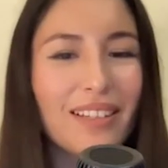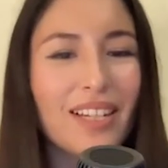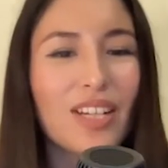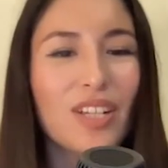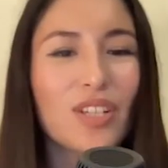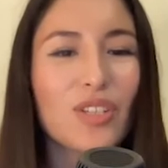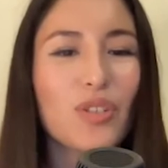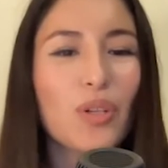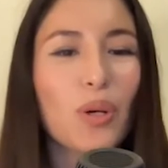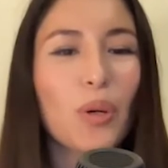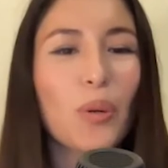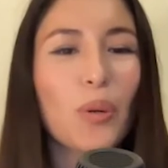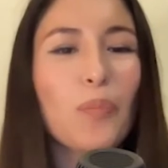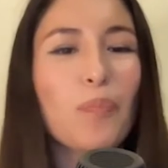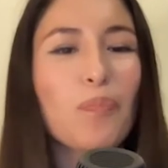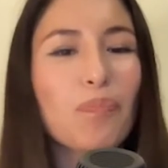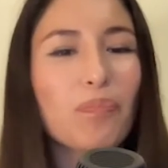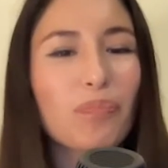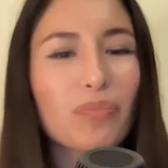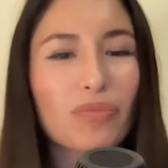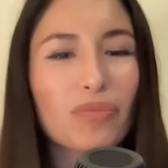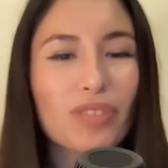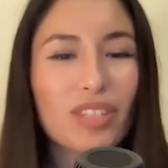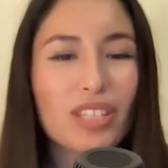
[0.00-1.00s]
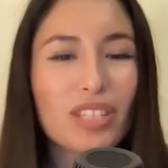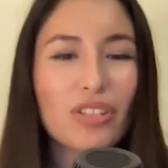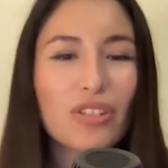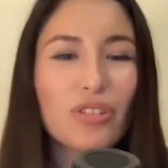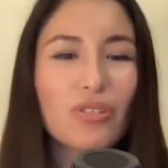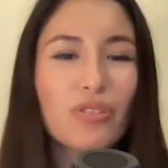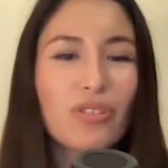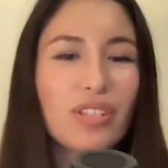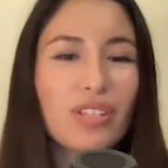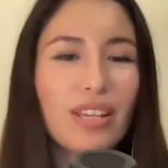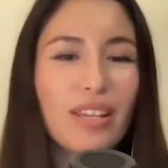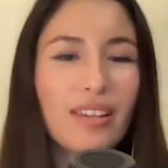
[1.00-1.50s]
So did you
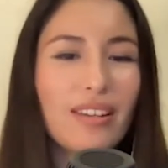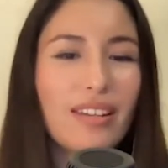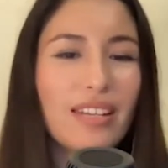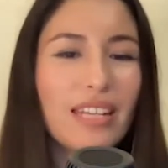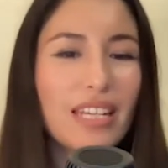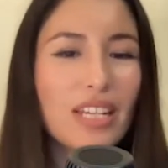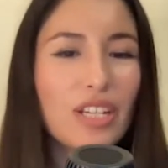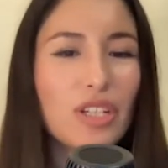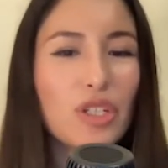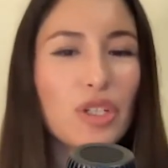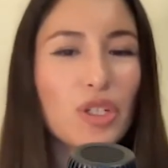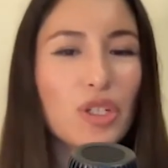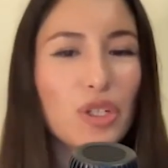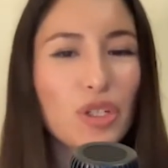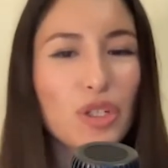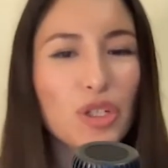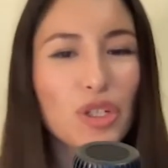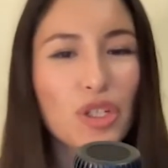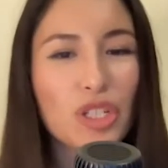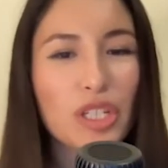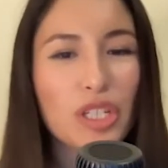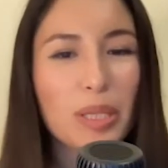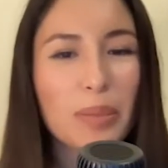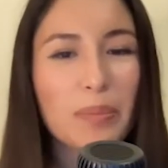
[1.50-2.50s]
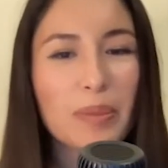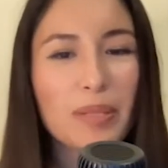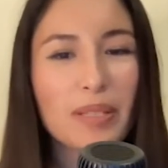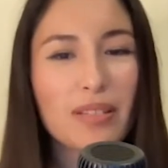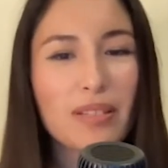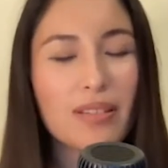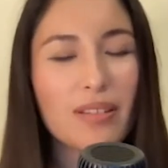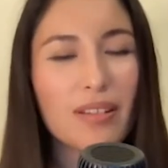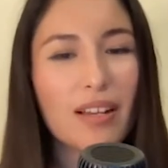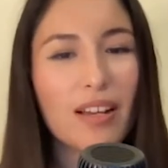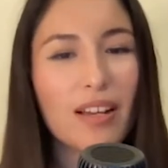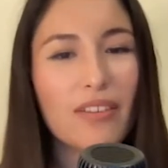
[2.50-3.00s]
take any
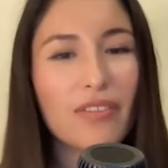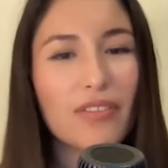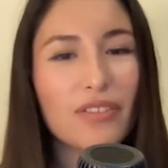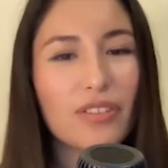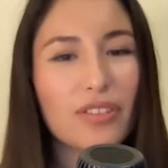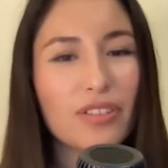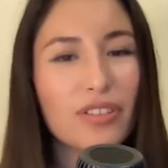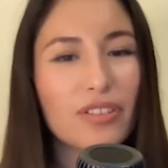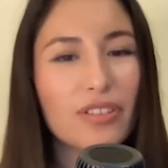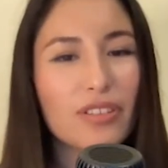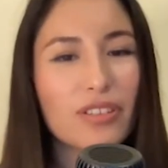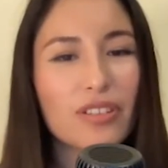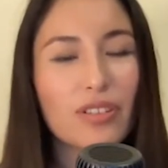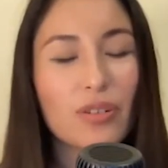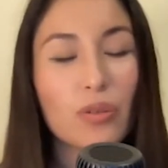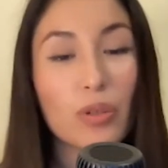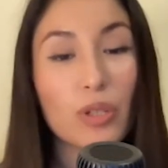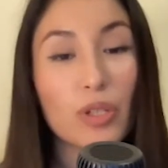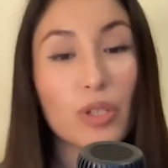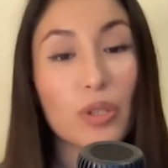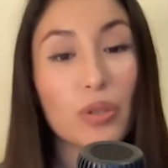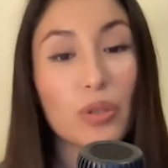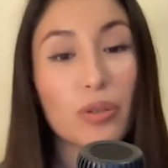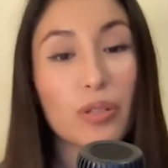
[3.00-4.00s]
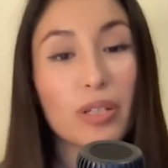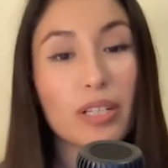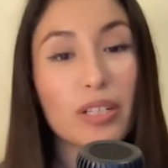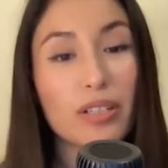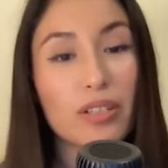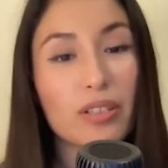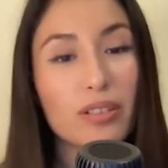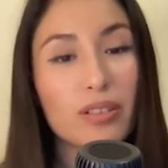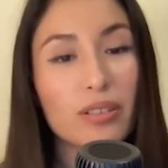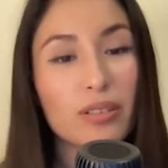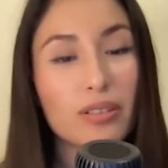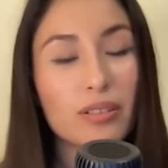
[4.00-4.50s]
internships after or
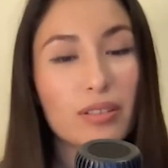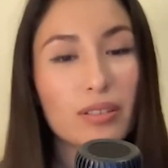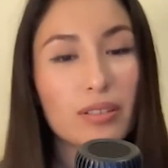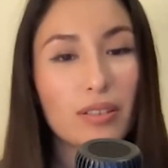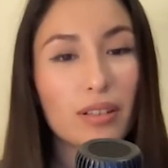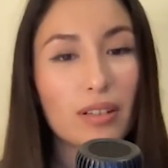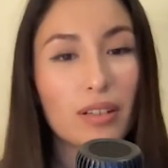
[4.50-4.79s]
during